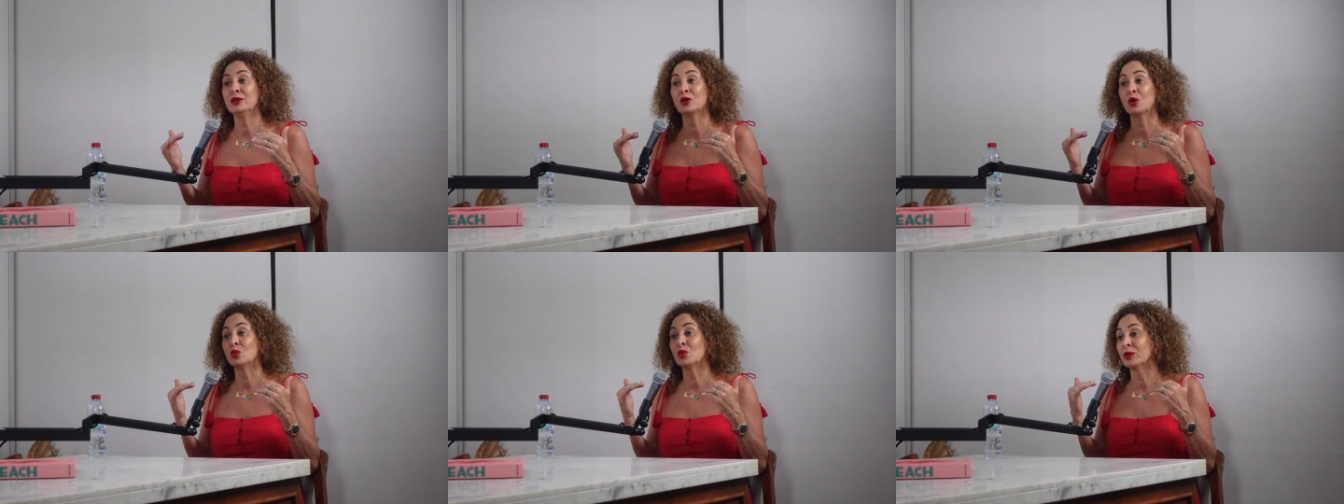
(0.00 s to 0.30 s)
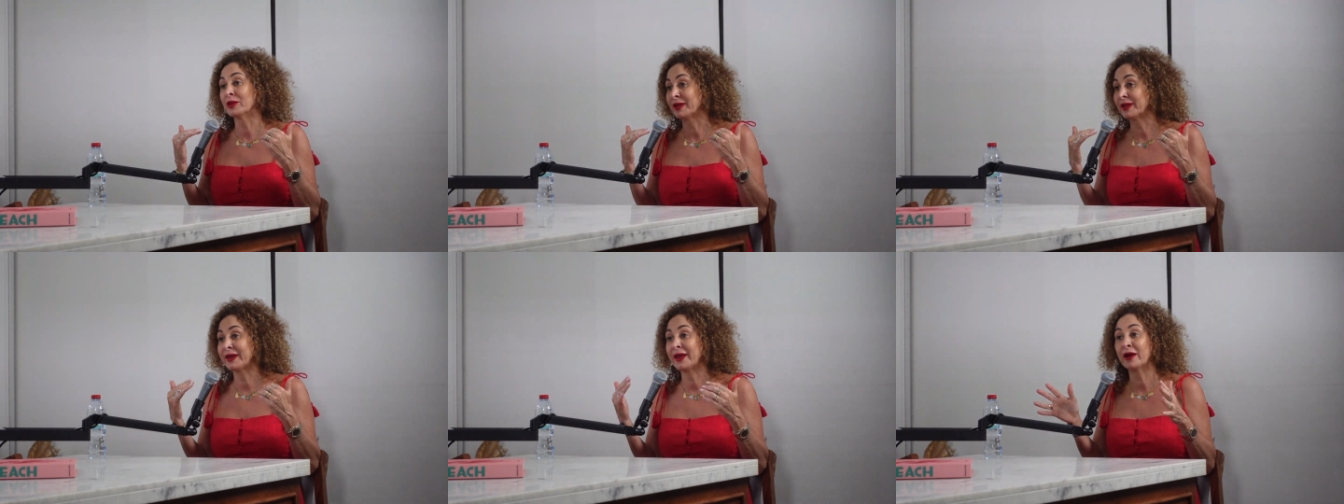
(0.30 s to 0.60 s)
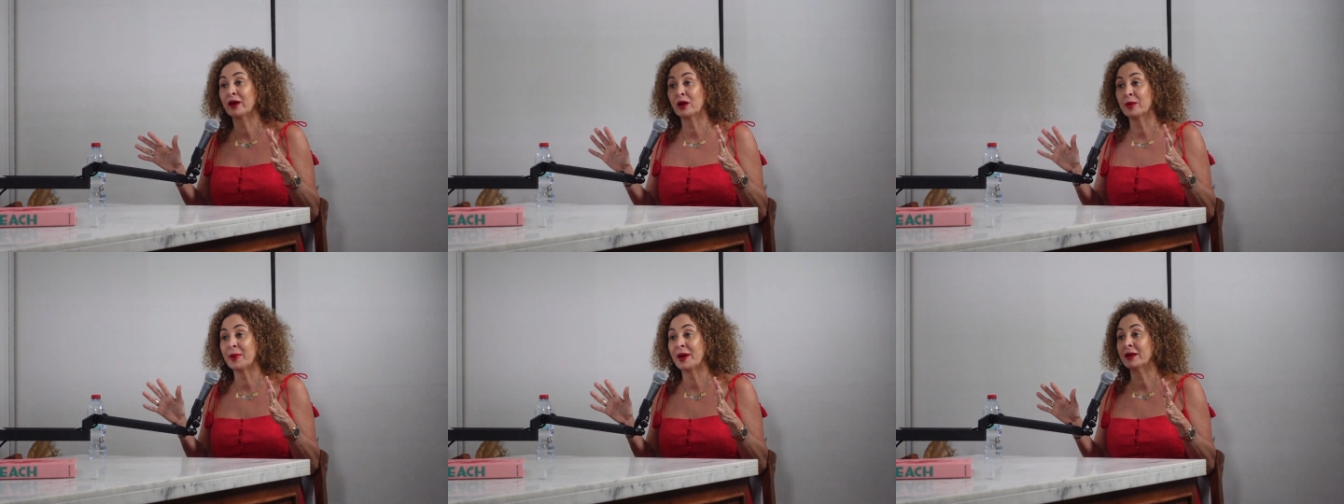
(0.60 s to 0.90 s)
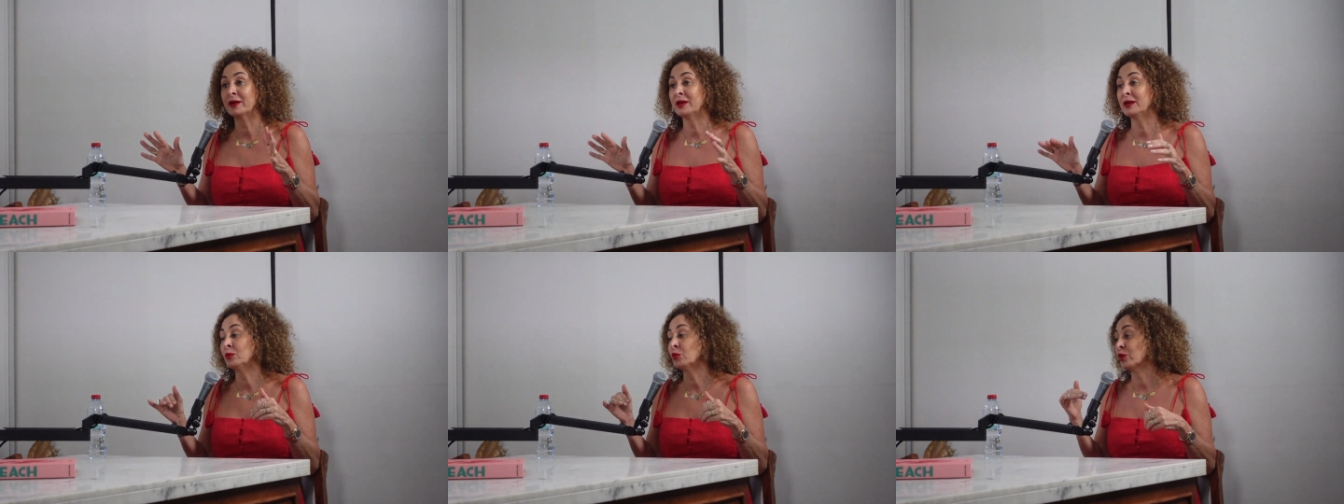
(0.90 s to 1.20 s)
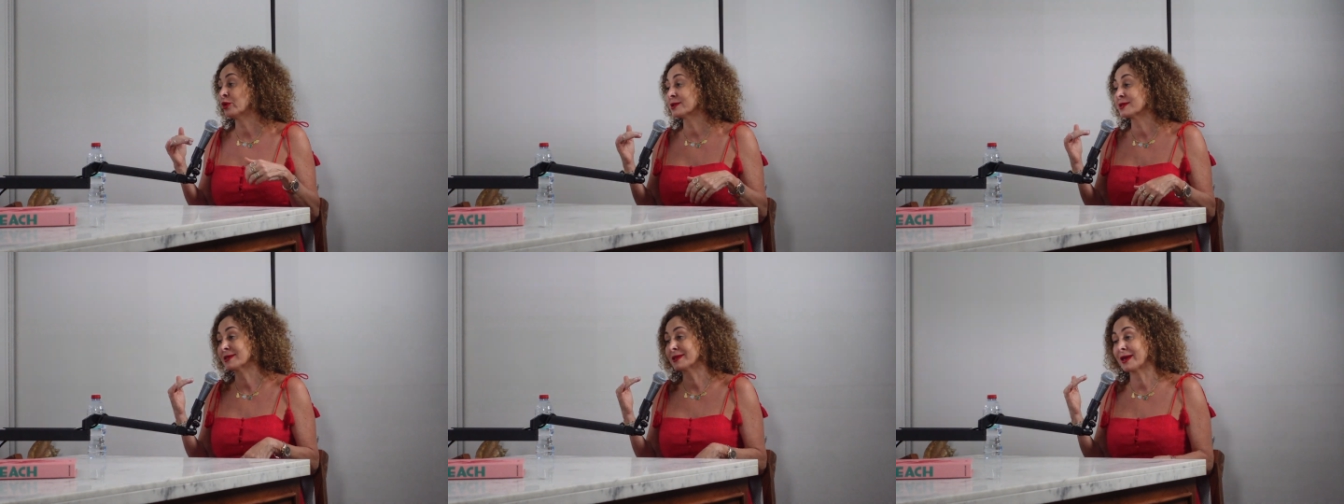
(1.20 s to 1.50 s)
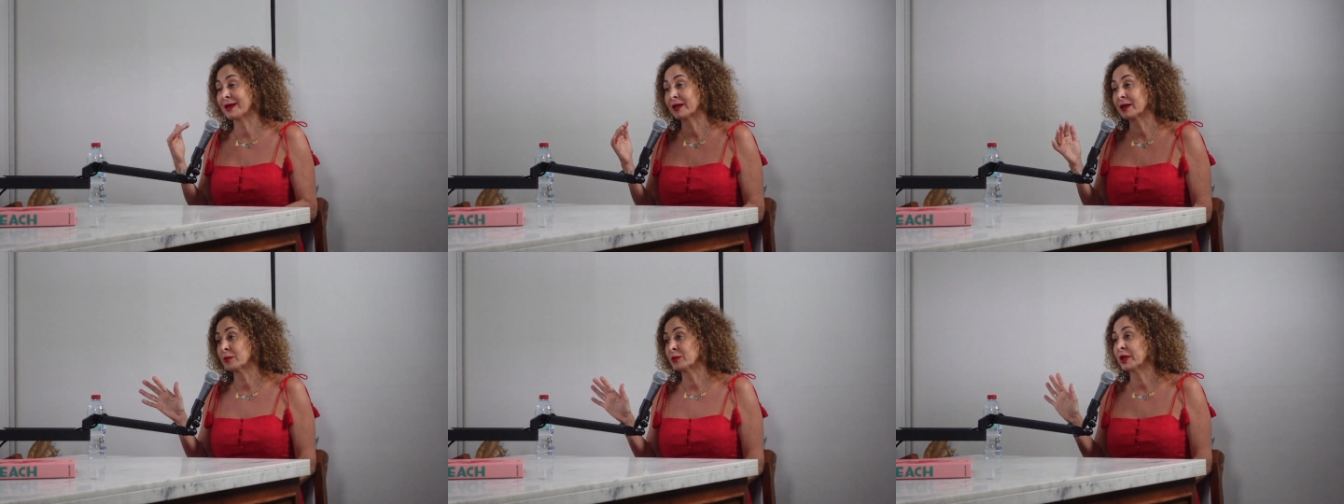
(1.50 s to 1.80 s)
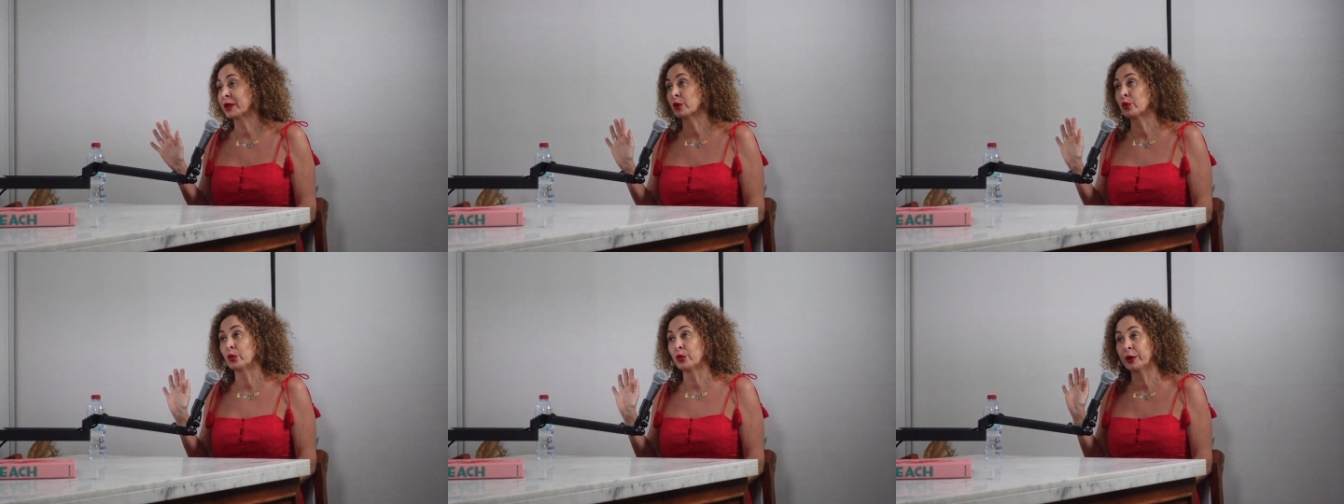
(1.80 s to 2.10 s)
you don't really care about anymore it's like i'm
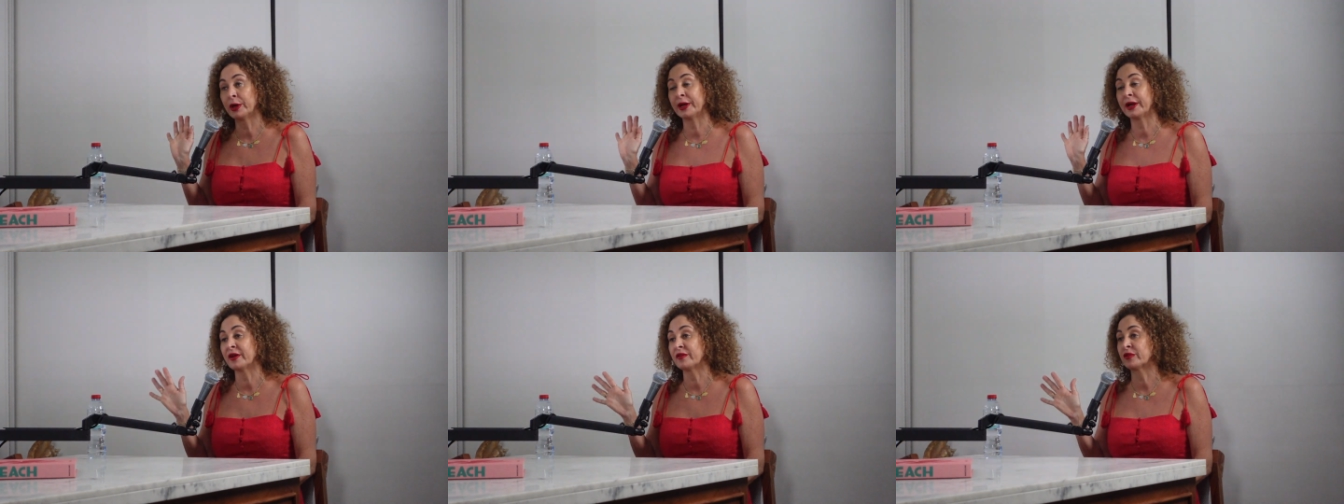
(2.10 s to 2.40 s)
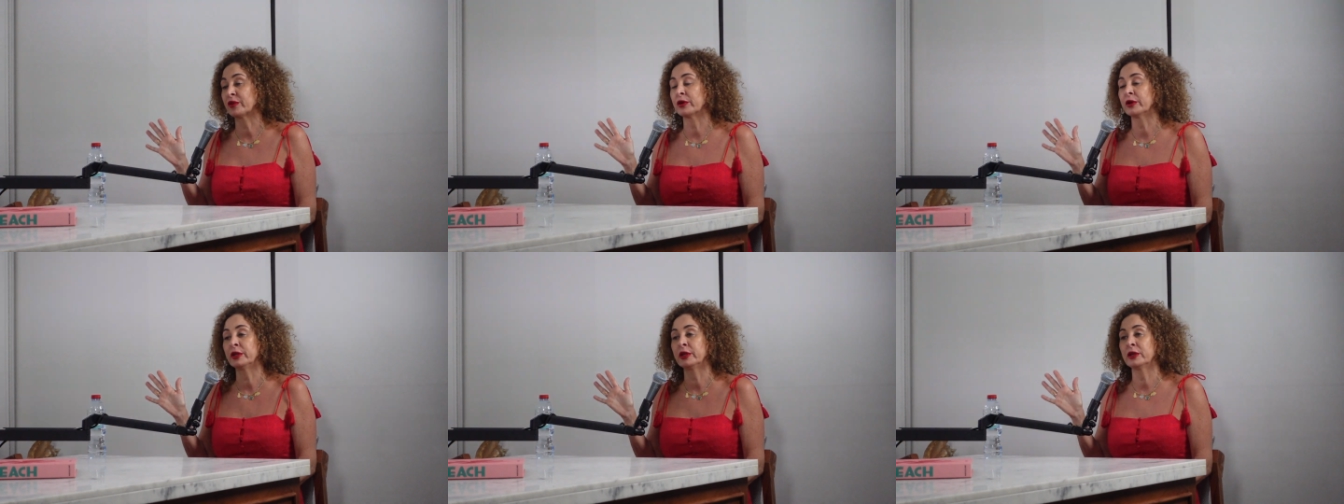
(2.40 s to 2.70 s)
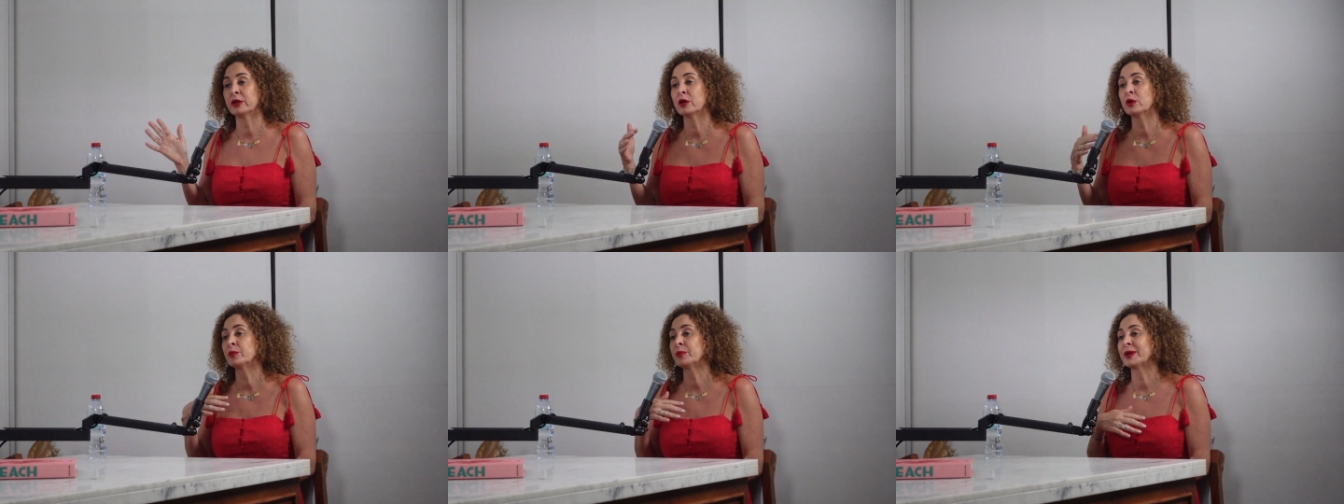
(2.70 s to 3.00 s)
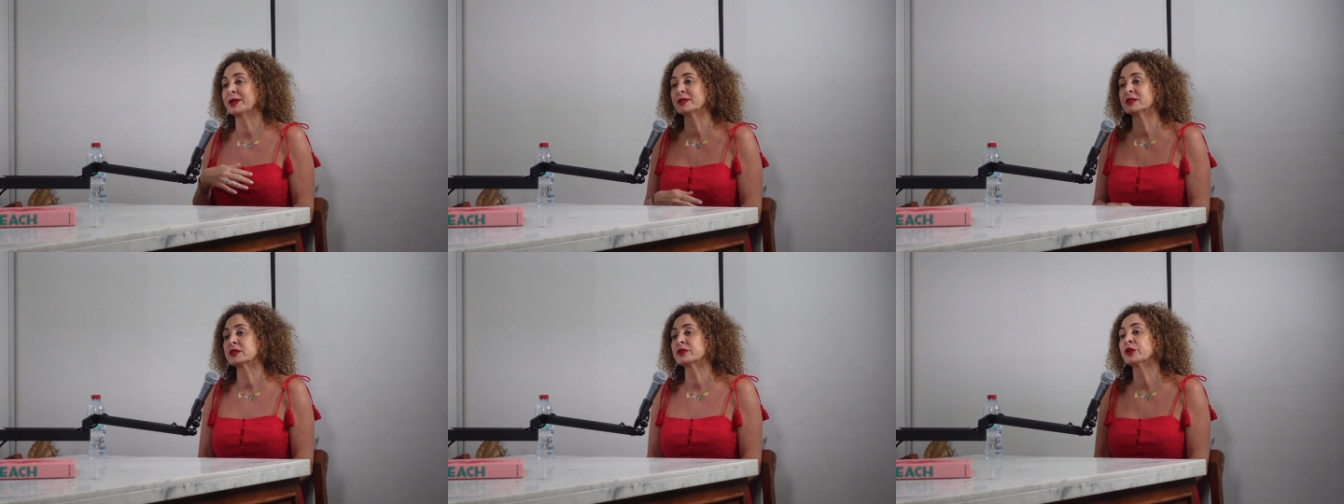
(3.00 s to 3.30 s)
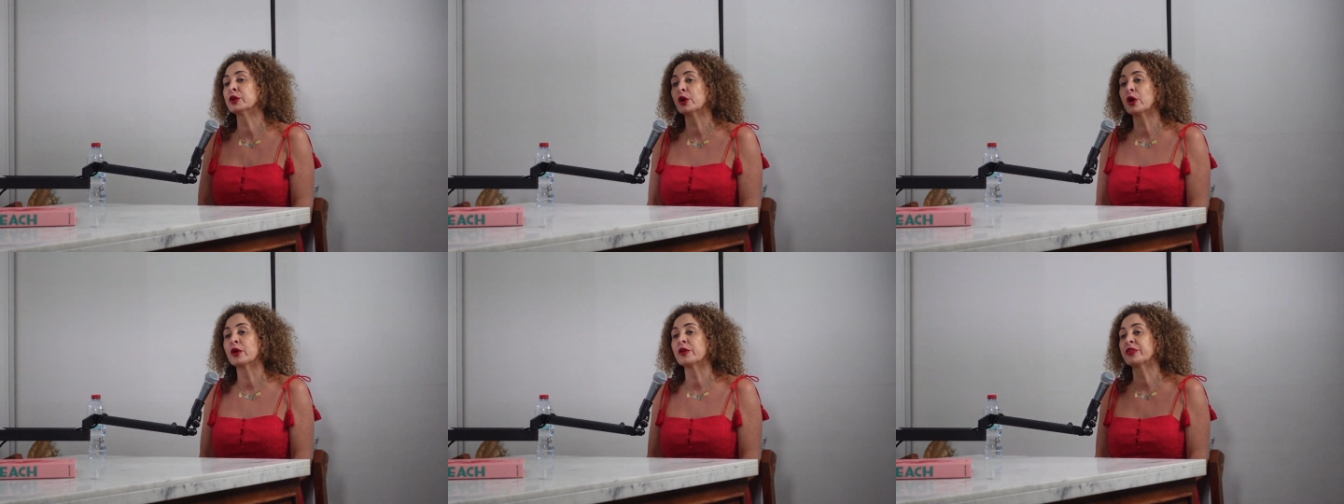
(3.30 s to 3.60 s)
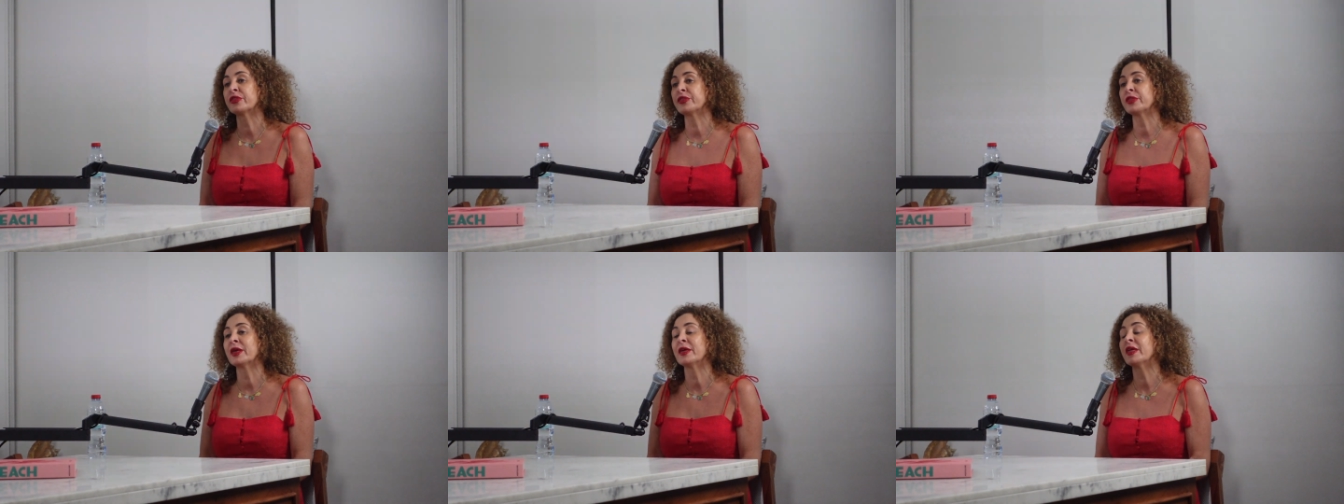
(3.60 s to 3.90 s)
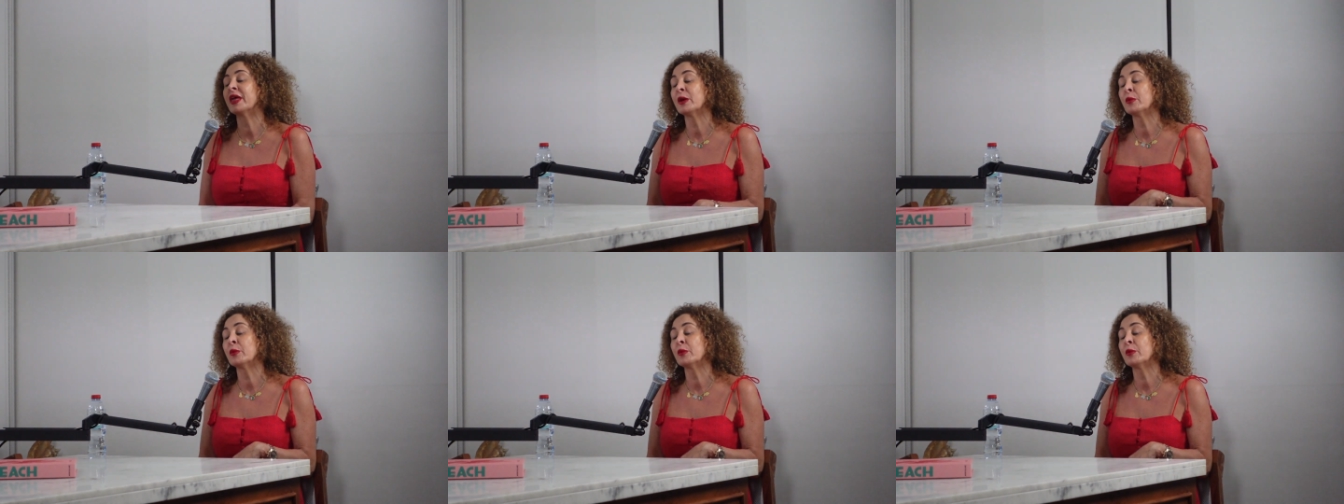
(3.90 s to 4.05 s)
like whatever you know but there are th-